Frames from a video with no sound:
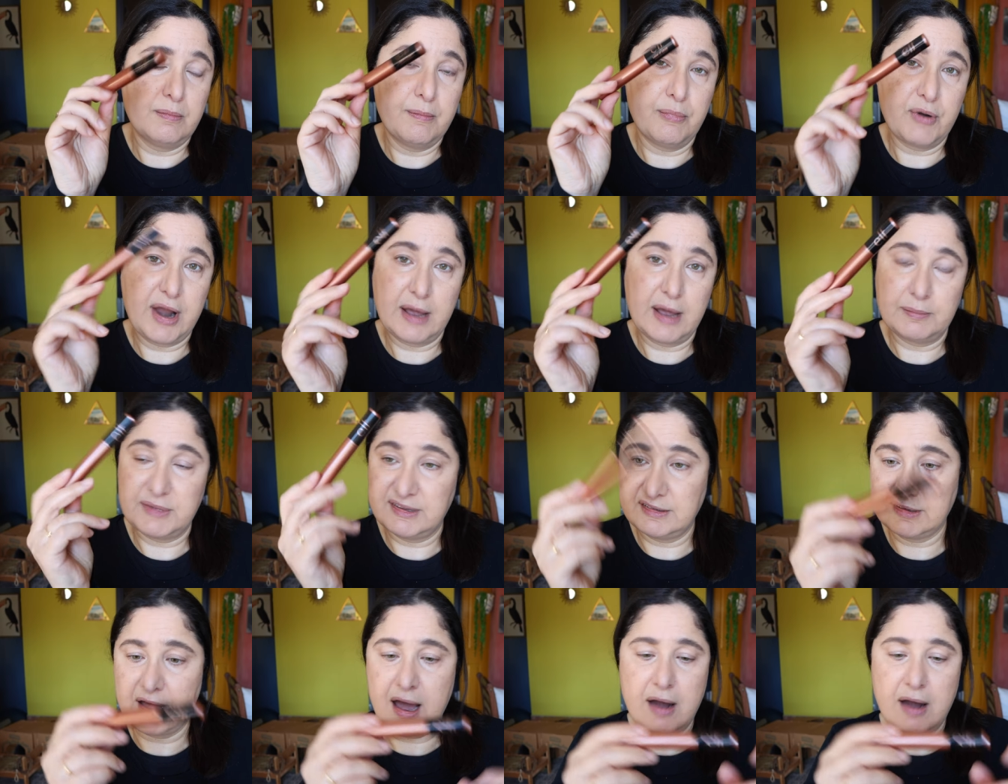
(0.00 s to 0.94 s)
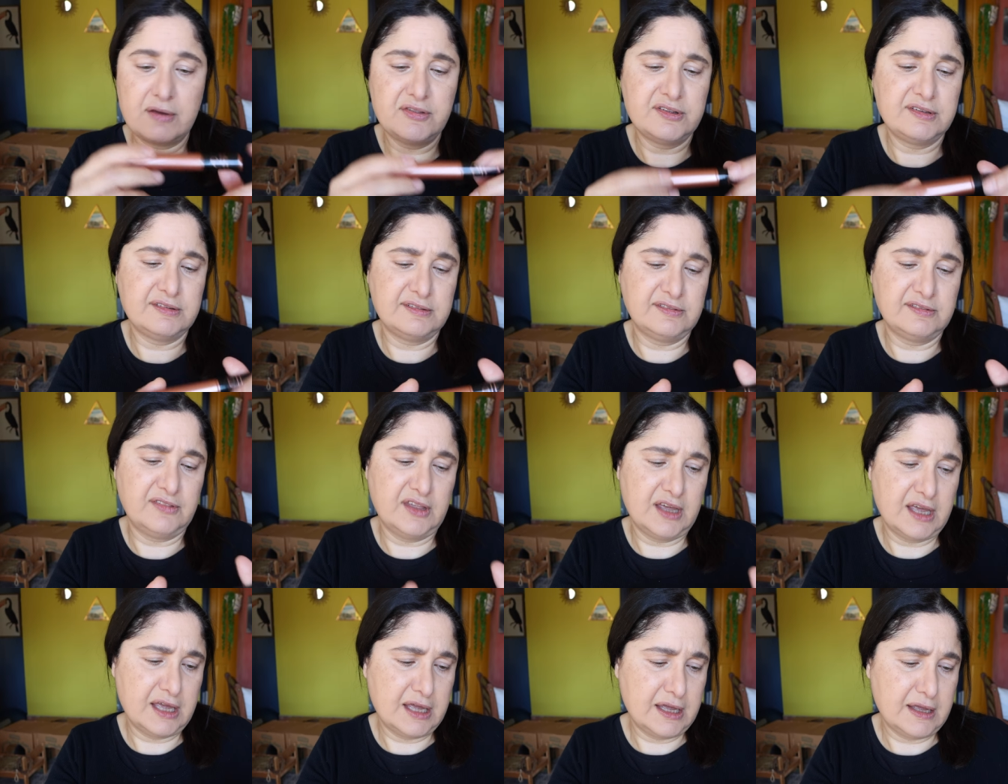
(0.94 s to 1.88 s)
brown mascara this is
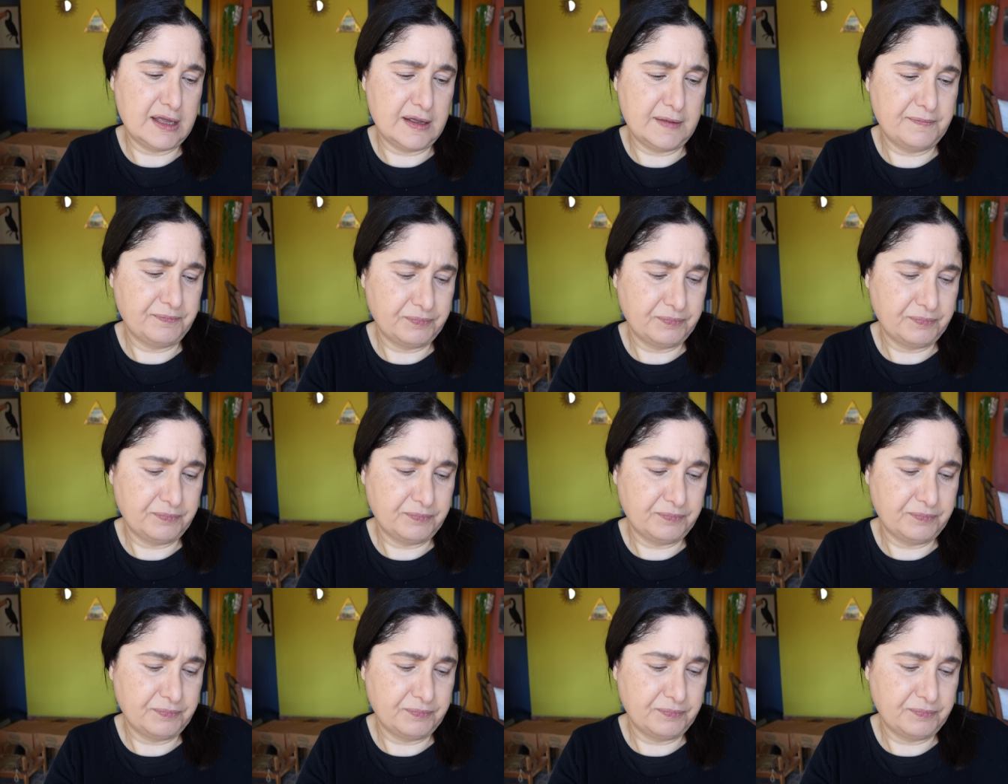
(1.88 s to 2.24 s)
the